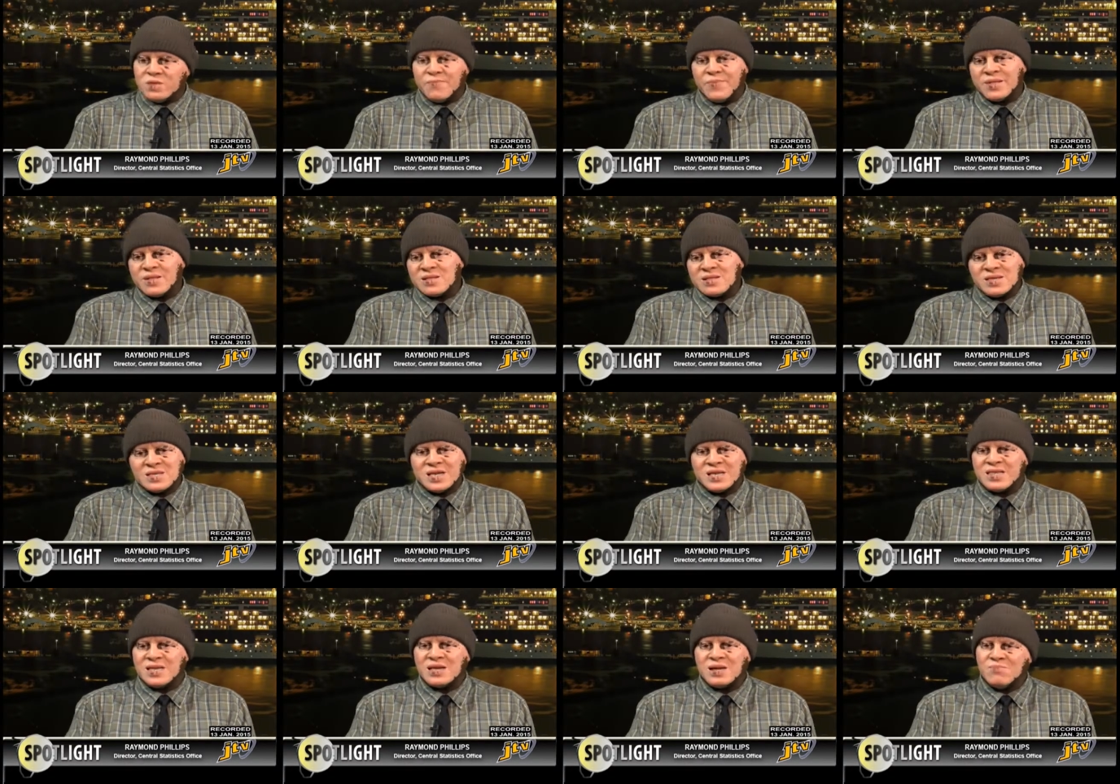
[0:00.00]
The penalties,
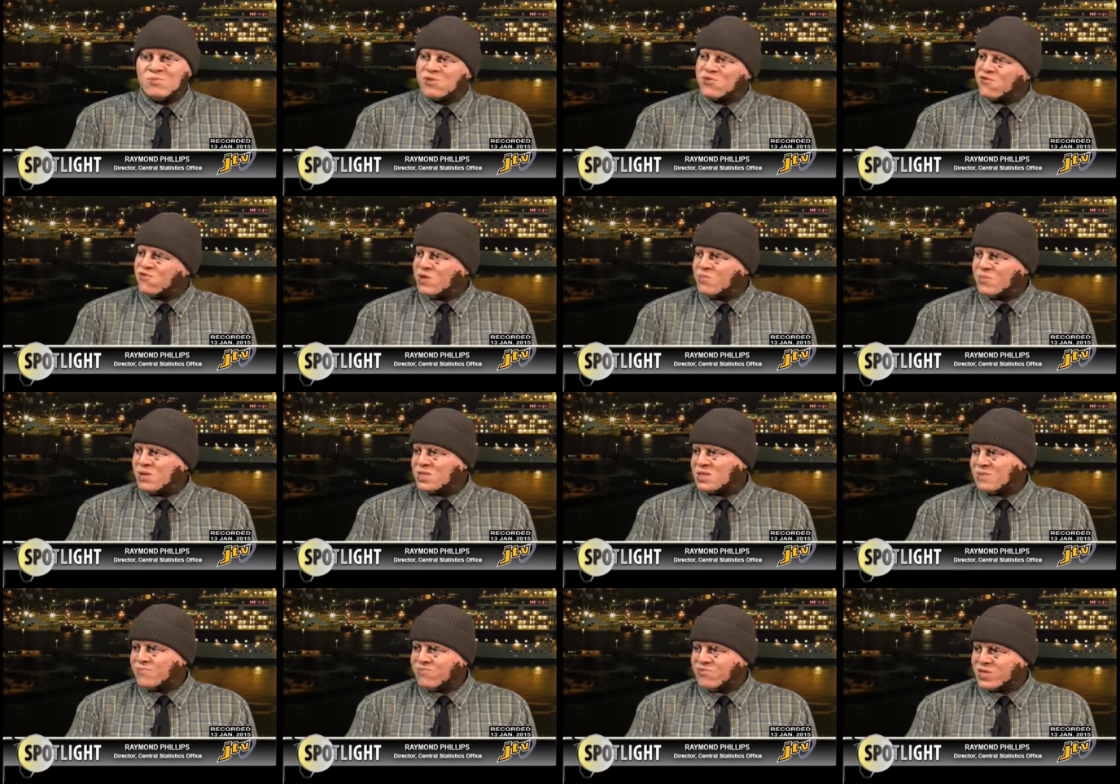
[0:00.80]
I think, about three
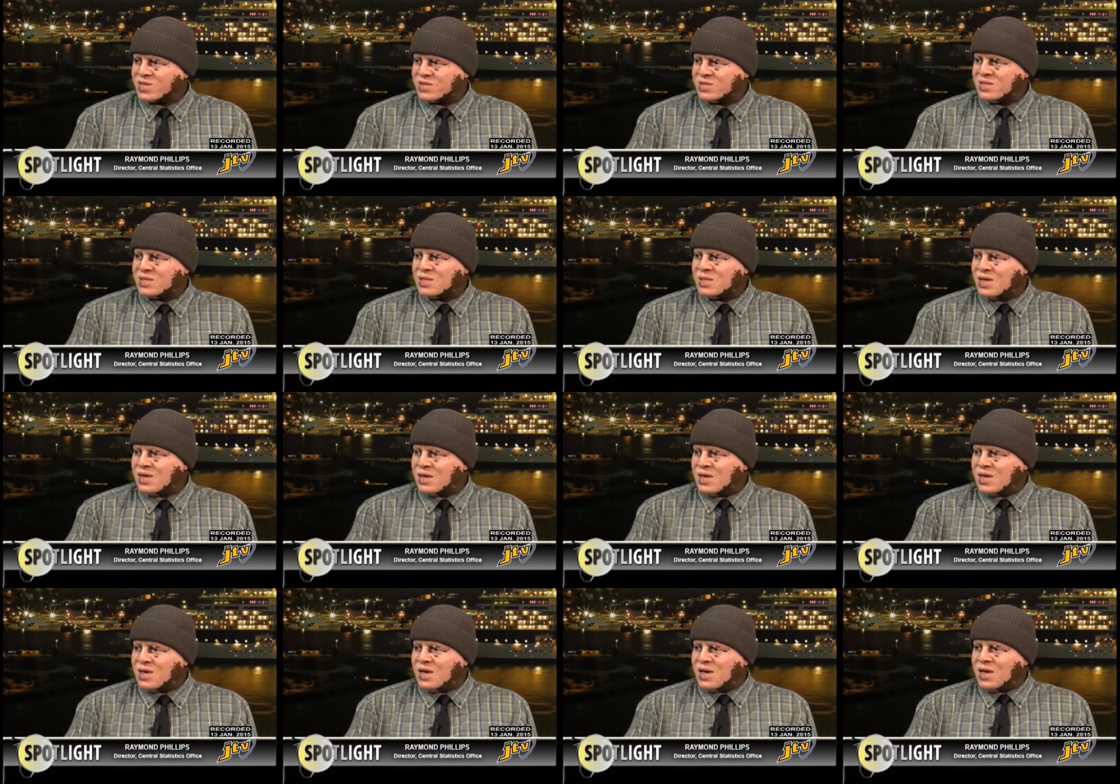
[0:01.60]
months in prison.
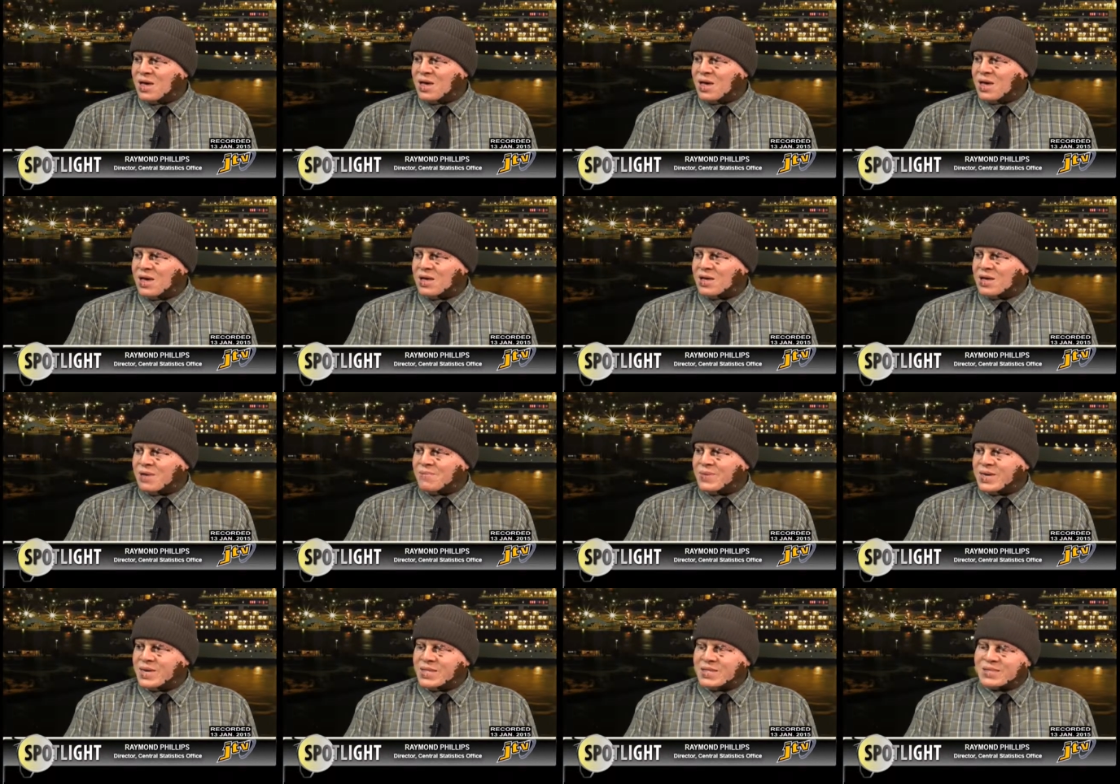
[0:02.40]
Hmm. I
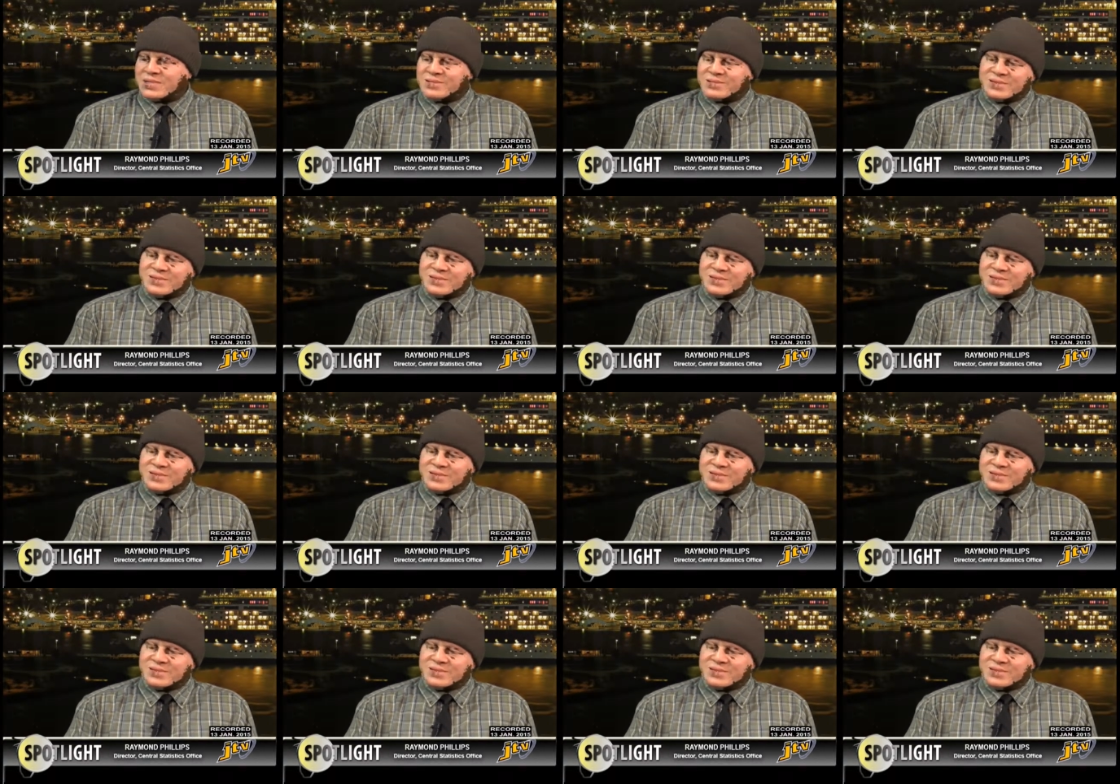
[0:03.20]
mean,